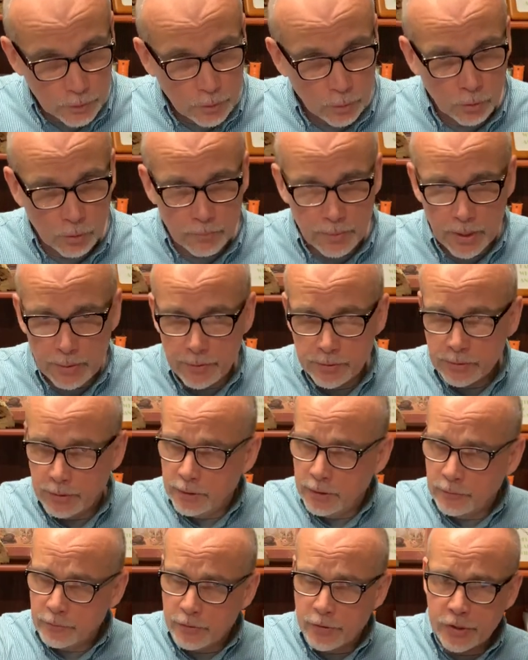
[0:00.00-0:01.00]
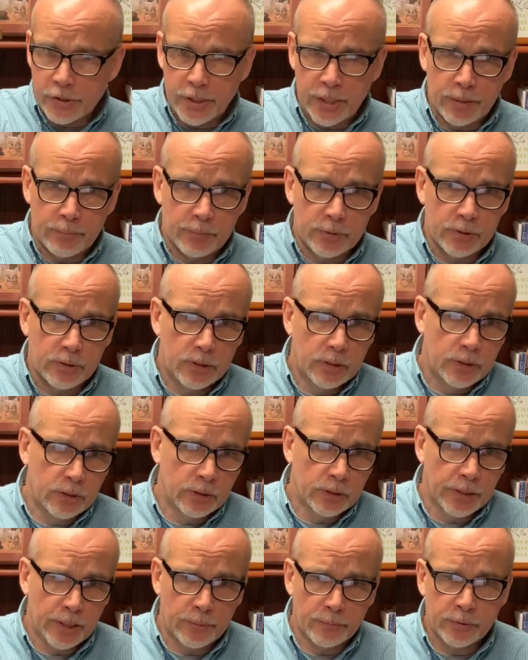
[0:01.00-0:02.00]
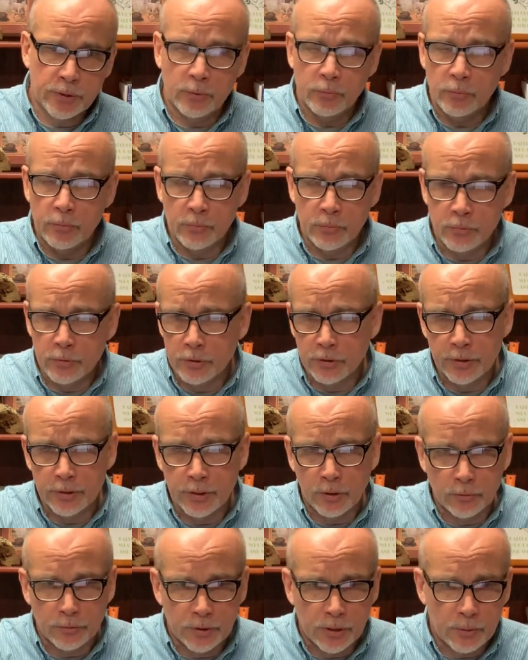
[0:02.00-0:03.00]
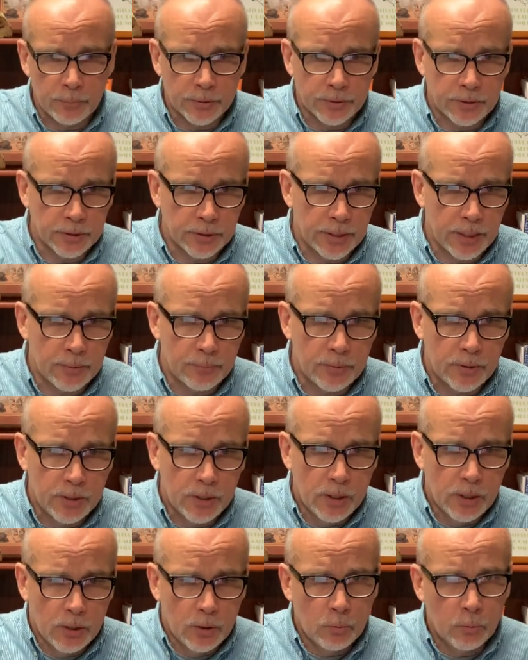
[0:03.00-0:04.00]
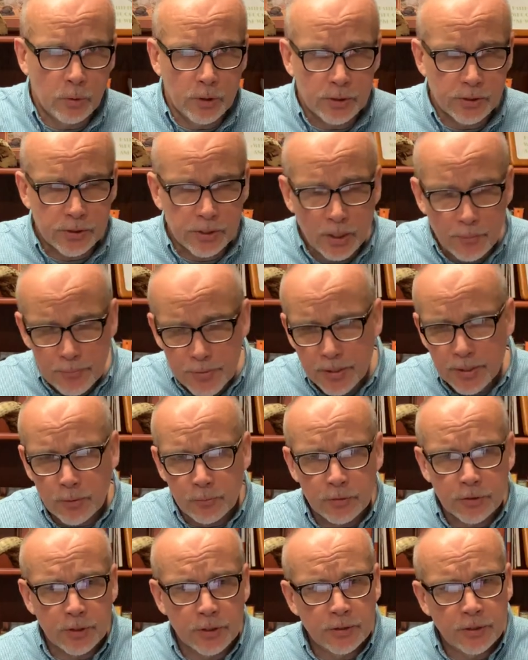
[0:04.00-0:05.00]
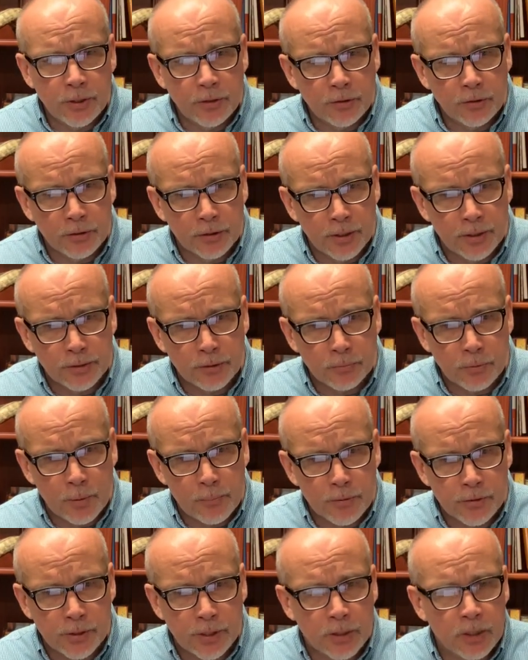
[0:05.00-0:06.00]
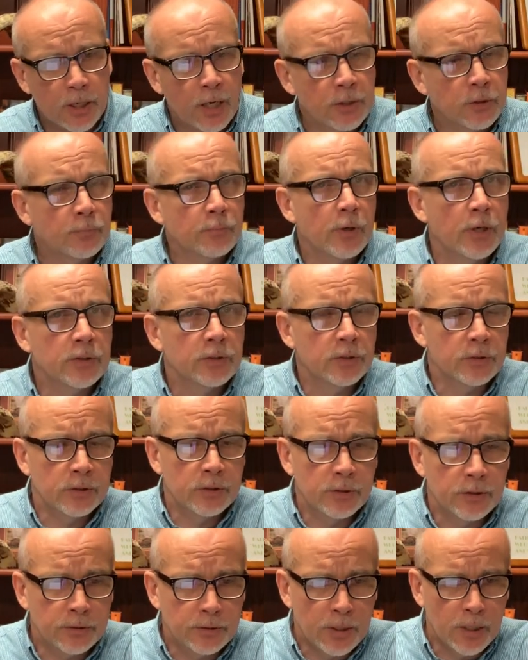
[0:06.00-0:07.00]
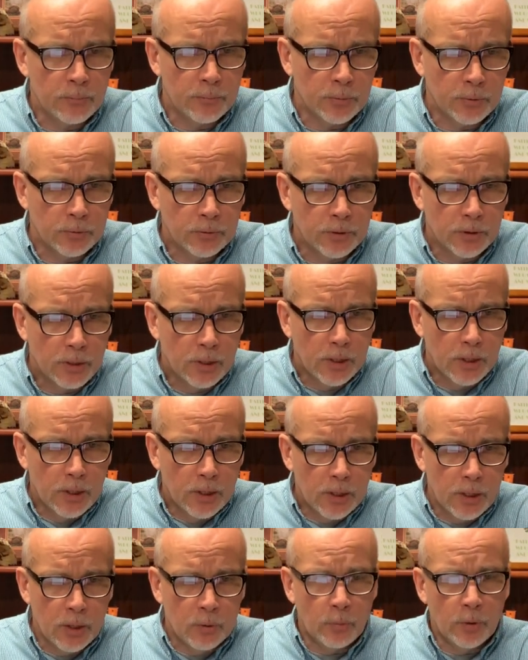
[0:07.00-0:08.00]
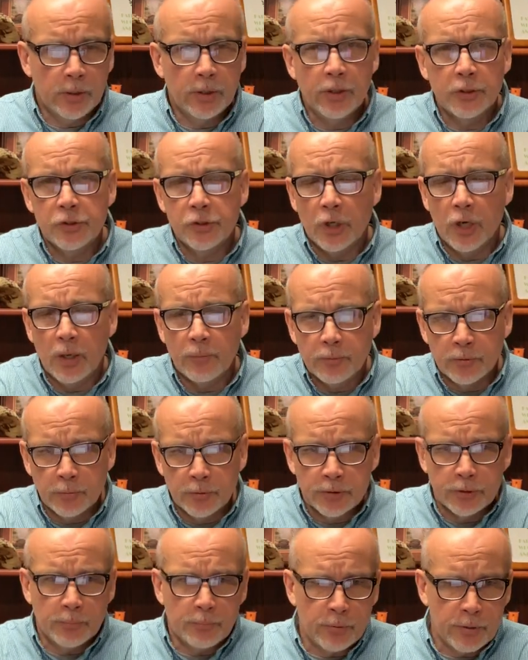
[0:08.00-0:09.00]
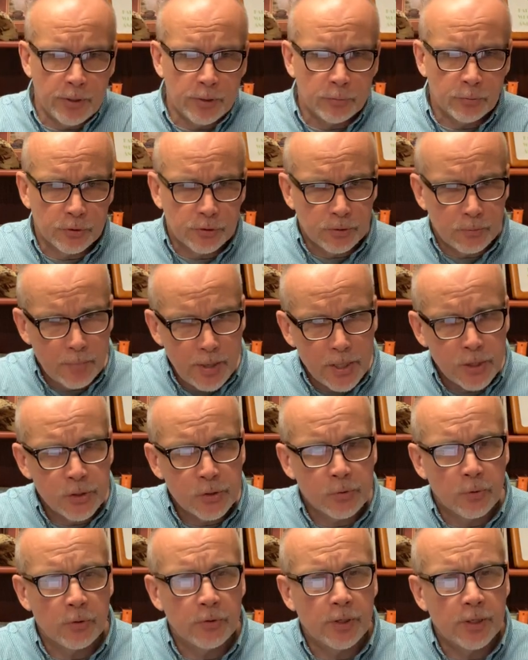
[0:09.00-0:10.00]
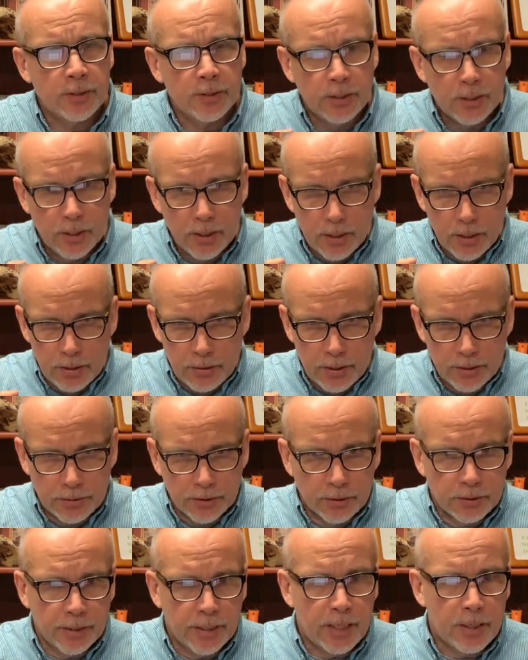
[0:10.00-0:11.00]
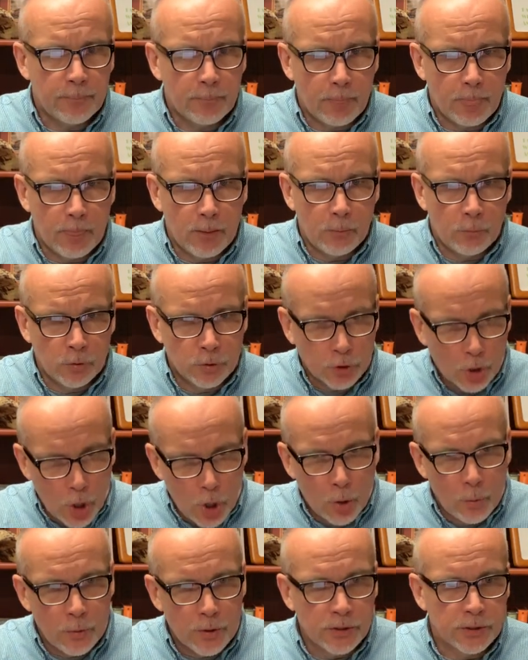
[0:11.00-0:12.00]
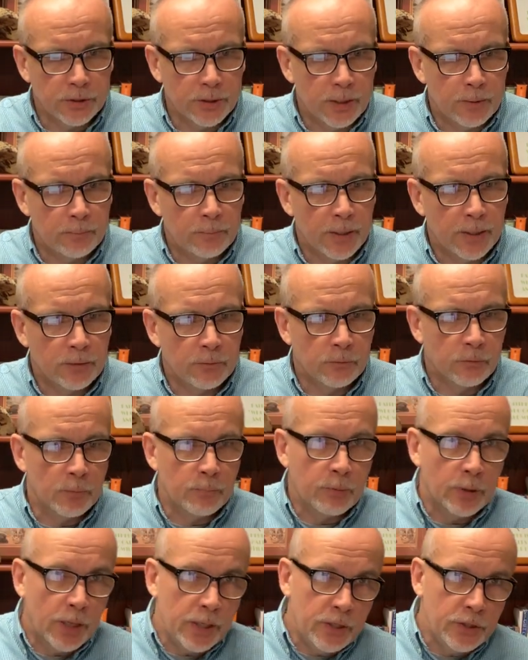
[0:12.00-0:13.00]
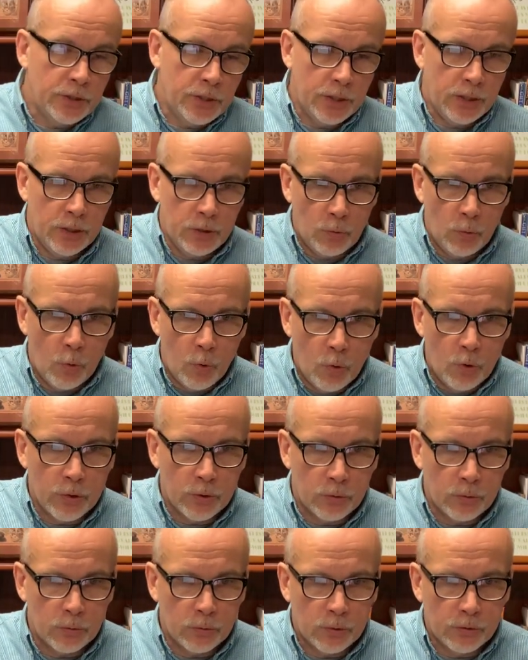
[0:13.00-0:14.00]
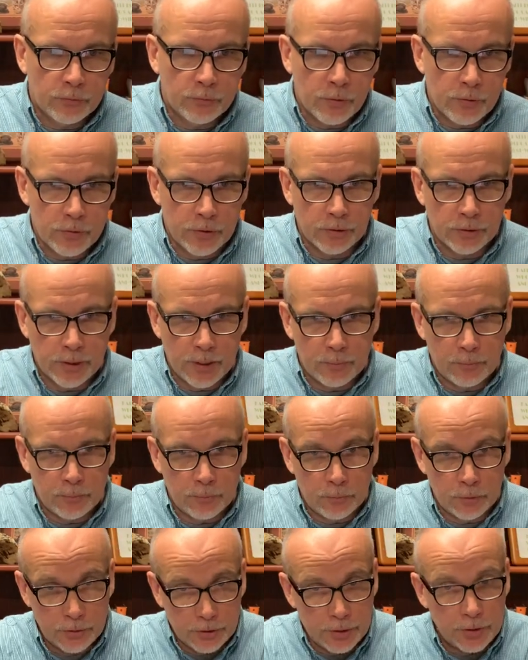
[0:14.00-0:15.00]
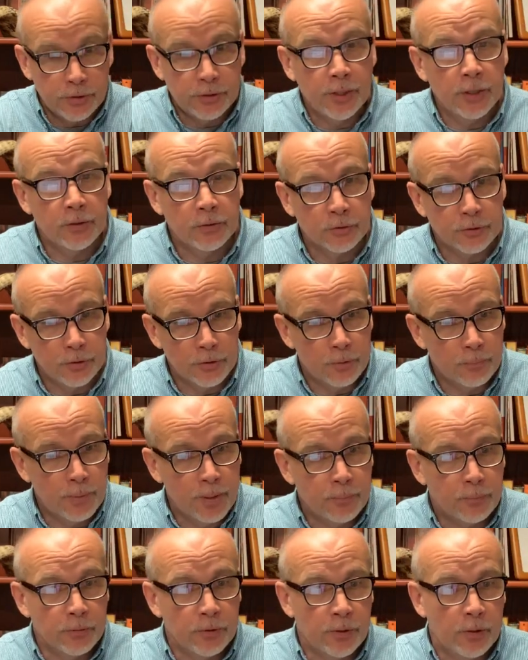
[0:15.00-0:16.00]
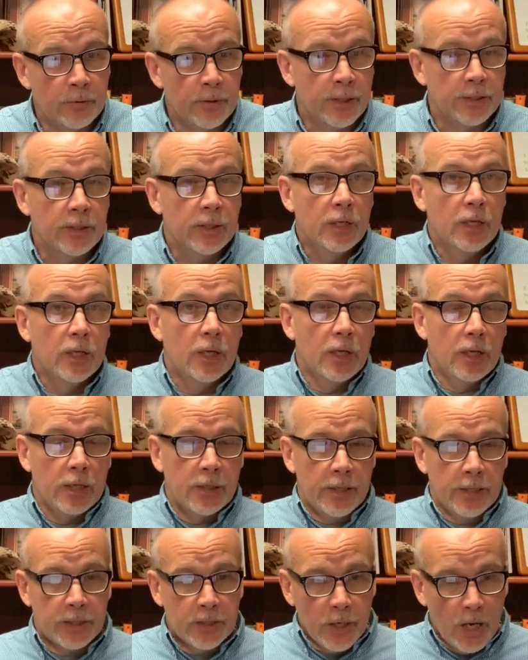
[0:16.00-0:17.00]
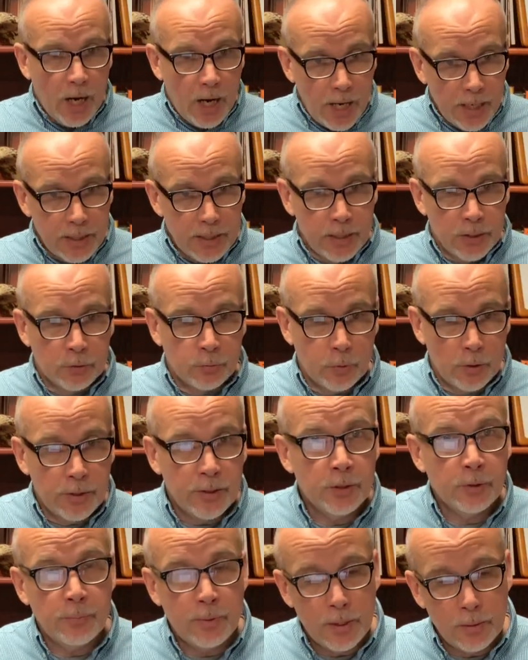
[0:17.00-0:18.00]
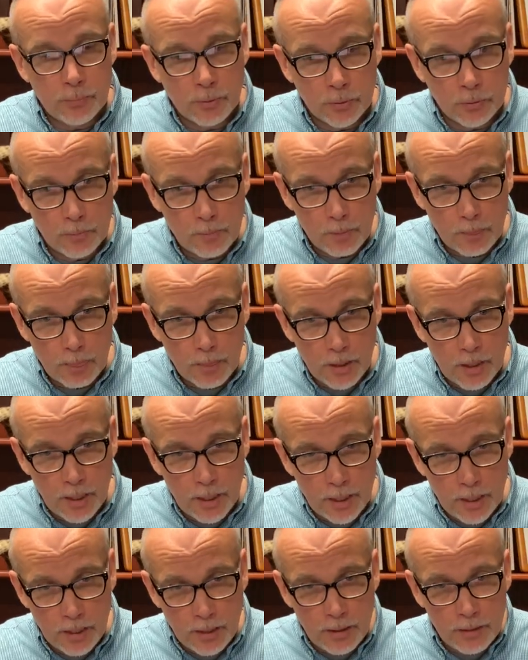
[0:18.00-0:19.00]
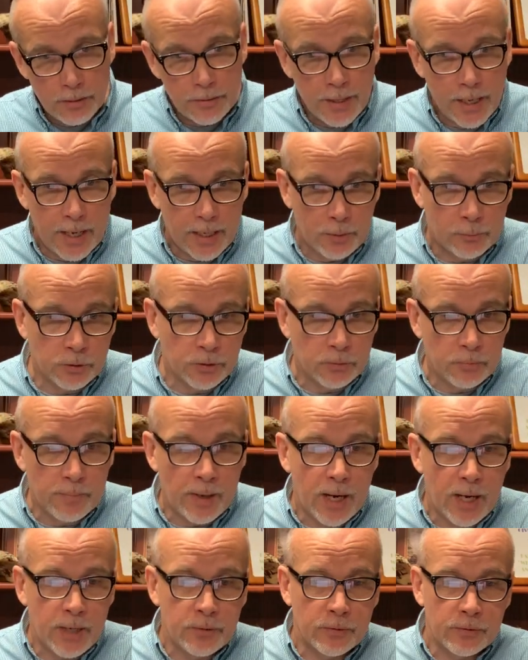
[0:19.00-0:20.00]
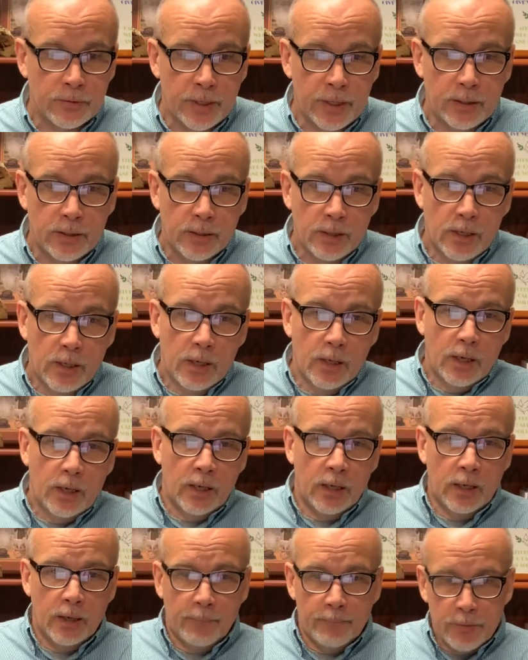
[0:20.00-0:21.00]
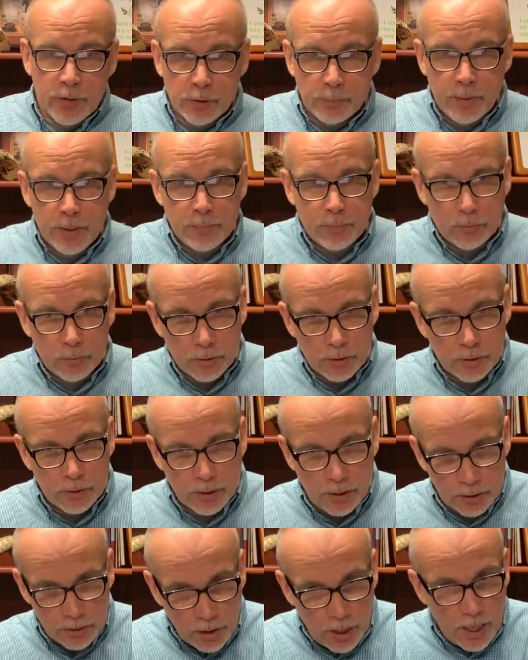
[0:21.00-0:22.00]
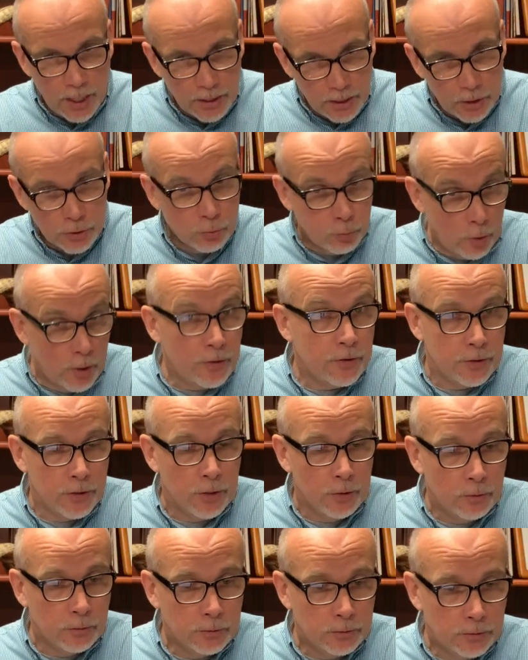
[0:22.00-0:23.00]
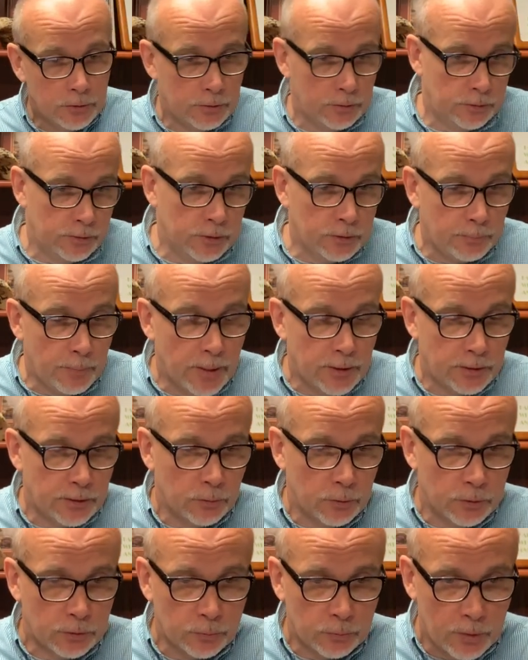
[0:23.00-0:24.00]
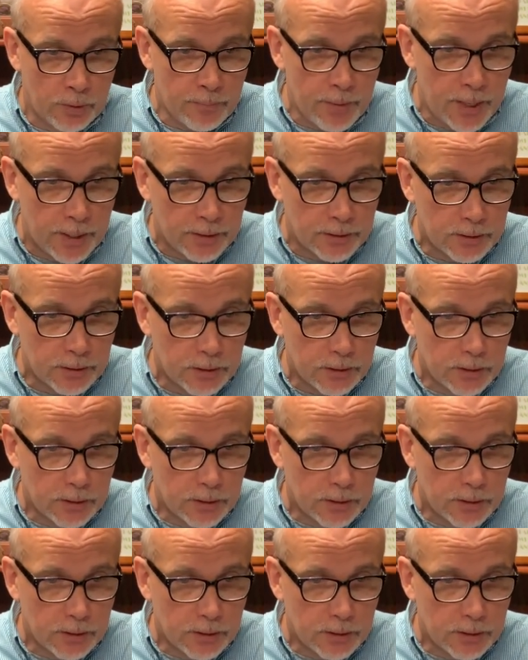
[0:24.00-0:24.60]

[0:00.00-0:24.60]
Or maybe it's a different shaped lampstand. We really don't know. But the lamp was something that was continually lit to represent God's presence in the temple. And one of the jobs of the priest was to make sure that the lamp was always lit. But replenishing the oil for the lamp was continual so that people know that God is with his people. And that it was a reminder that his people, God is with you. This basically is what it meant.